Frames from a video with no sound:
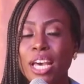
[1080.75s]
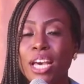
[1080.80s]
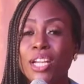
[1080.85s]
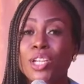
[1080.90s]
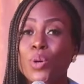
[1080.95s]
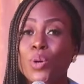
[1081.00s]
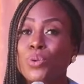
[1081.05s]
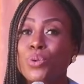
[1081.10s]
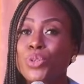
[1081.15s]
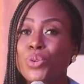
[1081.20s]

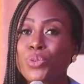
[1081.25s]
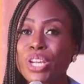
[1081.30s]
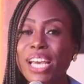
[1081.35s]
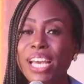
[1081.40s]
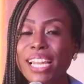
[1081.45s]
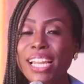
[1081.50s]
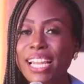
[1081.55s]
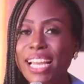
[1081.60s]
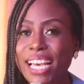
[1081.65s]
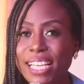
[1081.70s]
they would
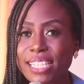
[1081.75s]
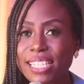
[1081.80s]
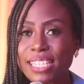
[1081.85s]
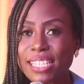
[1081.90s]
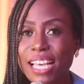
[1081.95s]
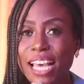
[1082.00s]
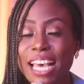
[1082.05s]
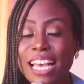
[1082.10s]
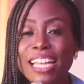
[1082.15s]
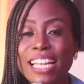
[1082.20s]
realize
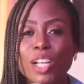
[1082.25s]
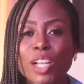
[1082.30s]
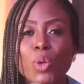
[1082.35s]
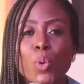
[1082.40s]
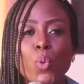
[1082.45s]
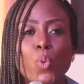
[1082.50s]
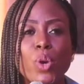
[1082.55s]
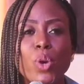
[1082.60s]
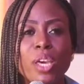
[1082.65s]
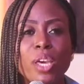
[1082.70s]
that
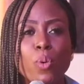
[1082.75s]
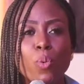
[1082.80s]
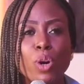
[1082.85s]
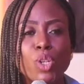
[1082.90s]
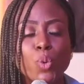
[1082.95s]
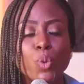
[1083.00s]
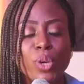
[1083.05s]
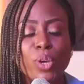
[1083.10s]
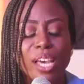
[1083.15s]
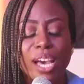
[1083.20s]
we,
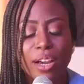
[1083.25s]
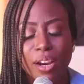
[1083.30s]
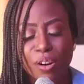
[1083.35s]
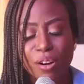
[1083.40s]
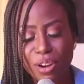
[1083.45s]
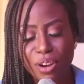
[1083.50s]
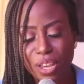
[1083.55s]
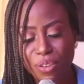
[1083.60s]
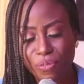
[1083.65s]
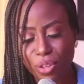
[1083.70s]
what we are
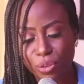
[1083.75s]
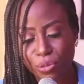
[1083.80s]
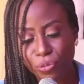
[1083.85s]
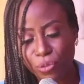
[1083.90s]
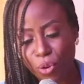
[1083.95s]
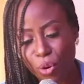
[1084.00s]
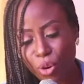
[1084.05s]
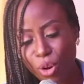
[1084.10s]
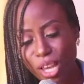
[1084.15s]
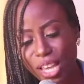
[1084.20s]
craving
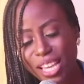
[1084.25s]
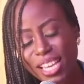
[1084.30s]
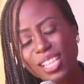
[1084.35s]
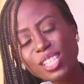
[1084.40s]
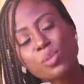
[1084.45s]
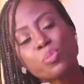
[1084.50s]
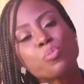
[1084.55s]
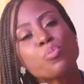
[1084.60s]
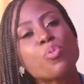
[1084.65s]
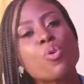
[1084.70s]
for
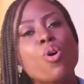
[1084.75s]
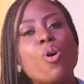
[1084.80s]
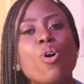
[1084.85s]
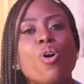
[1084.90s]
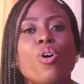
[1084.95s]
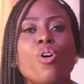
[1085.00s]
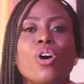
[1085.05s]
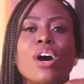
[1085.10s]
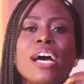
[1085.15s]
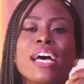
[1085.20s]
is
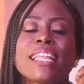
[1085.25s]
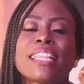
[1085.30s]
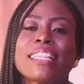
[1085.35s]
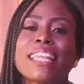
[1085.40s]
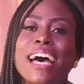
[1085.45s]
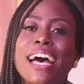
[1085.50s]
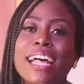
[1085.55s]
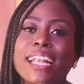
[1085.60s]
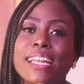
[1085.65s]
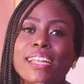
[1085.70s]
more
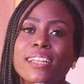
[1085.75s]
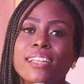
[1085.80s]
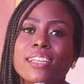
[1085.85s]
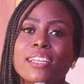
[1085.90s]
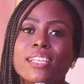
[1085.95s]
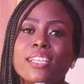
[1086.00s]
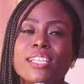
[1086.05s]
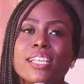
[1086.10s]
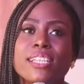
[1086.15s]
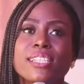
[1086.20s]
than,
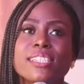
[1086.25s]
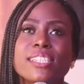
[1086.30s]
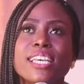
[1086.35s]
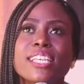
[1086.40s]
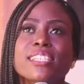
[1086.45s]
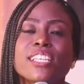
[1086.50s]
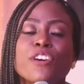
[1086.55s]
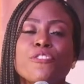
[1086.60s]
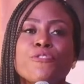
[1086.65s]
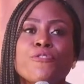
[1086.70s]
it
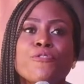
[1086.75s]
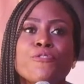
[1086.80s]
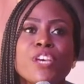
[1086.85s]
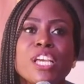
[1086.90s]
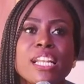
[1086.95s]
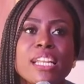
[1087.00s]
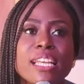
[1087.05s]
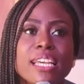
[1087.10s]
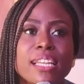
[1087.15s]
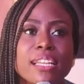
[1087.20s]
is a
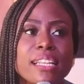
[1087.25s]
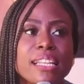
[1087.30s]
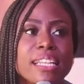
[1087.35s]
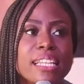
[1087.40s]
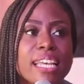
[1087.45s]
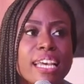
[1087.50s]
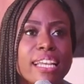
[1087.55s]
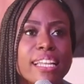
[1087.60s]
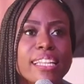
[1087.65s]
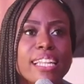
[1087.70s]
feeling,
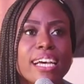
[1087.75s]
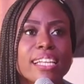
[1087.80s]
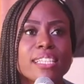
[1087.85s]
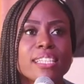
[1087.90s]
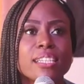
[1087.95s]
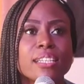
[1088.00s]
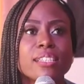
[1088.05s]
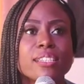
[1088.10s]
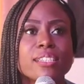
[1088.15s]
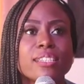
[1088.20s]
that,
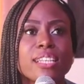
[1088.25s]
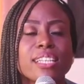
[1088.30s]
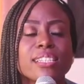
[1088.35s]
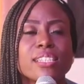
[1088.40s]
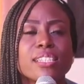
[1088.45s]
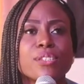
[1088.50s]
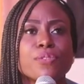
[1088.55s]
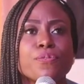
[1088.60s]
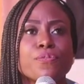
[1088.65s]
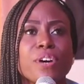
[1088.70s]
that
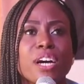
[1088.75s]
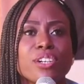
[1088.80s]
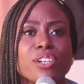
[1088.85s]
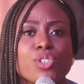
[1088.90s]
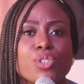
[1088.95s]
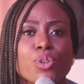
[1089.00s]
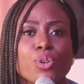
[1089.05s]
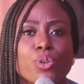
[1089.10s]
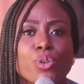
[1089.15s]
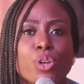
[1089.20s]

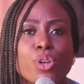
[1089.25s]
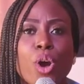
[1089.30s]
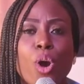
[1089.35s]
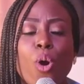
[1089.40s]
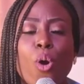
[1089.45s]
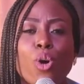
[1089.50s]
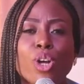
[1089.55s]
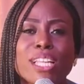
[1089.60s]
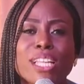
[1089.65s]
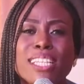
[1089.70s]
satisfaction
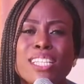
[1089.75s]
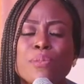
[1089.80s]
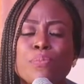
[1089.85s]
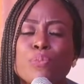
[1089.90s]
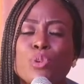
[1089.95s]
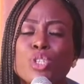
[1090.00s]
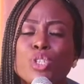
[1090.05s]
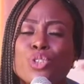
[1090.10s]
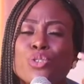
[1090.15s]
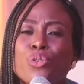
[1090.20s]
or that
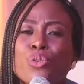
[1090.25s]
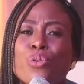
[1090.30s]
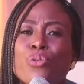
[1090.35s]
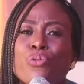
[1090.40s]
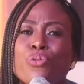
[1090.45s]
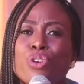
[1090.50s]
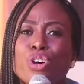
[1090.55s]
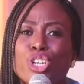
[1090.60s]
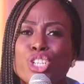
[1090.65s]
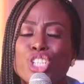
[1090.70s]
emotional
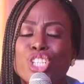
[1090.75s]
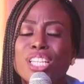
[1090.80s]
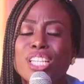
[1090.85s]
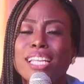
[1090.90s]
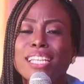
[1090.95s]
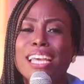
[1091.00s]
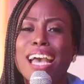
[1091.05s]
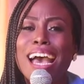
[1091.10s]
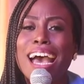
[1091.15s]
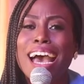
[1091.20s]
rush,
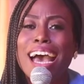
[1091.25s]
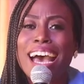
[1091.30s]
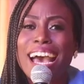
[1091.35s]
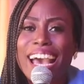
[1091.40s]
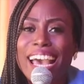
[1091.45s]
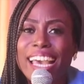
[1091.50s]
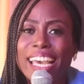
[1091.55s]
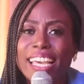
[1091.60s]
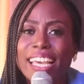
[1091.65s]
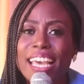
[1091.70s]
that
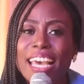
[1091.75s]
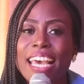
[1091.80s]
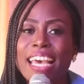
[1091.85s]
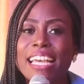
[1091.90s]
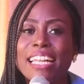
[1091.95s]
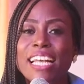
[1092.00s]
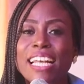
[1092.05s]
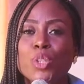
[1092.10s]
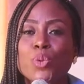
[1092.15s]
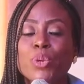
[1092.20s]
high
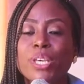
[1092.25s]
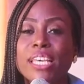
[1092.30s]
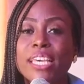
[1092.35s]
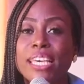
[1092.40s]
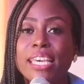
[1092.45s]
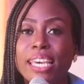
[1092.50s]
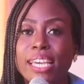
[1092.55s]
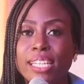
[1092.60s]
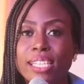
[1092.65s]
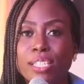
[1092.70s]
that we
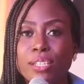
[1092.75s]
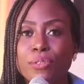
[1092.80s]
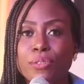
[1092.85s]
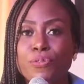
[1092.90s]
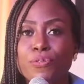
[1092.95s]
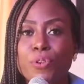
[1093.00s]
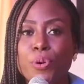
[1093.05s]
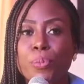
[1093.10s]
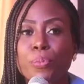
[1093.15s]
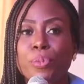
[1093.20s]
get
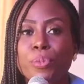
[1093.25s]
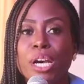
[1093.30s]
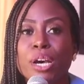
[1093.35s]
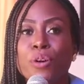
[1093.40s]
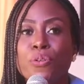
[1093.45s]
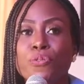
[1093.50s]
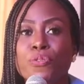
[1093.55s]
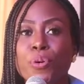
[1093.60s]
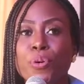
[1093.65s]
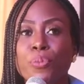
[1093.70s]
from,
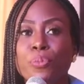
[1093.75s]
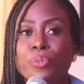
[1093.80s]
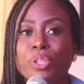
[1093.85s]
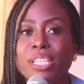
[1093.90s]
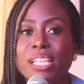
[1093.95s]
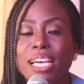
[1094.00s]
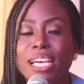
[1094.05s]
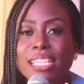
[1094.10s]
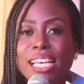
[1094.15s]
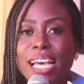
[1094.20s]
from
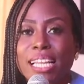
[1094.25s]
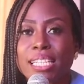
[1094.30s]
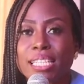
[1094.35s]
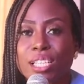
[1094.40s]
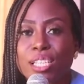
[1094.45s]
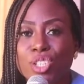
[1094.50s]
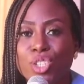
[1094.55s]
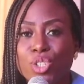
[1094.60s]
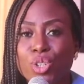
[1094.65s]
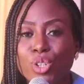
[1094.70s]
that
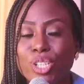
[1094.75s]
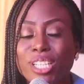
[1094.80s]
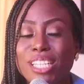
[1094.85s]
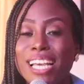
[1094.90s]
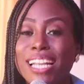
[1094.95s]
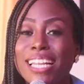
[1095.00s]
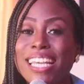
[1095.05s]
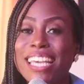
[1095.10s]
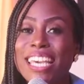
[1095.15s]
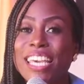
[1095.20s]
addiction
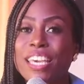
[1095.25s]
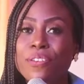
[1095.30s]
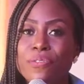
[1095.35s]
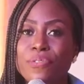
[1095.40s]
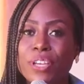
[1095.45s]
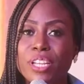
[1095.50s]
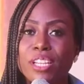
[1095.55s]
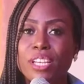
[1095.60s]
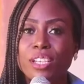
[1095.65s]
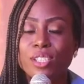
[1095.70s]
than
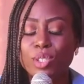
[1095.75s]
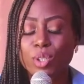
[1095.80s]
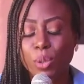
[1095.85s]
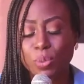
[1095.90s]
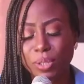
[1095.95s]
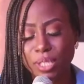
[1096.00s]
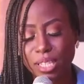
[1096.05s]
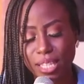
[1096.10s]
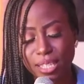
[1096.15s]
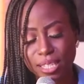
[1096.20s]
even the
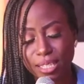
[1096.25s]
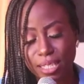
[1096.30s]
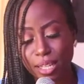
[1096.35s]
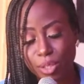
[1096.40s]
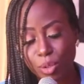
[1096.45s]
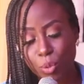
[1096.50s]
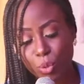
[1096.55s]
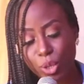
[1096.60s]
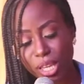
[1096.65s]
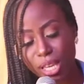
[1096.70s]
substance
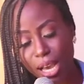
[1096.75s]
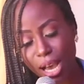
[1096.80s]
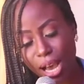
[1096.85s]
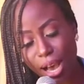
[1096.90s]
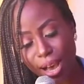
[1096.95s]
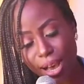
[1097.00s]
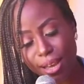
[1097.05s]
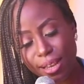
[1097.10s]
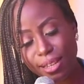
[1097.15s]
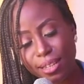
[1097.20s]
that we
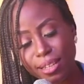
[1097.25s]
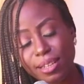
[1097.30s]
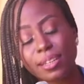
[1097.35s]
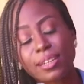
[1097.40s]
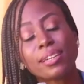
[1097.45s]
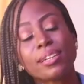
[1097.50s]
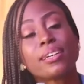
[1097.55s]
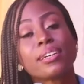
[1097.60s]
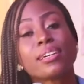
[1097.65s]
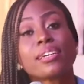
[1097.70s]
are,
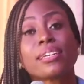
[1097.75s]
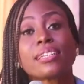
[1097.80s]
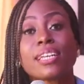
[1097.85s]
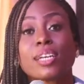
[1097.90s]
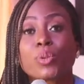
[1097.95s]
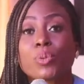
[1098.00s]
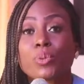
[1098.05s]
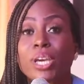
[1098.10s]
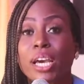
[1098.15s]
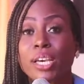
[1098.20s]

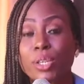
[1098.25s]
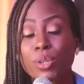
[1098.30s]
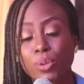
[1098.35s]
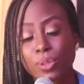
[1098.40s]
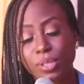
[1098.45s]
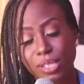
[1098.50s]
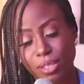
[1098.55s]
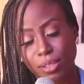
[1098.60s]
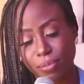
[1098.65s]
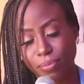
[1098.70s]
that we are
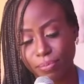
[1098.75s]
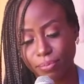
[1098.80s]
using.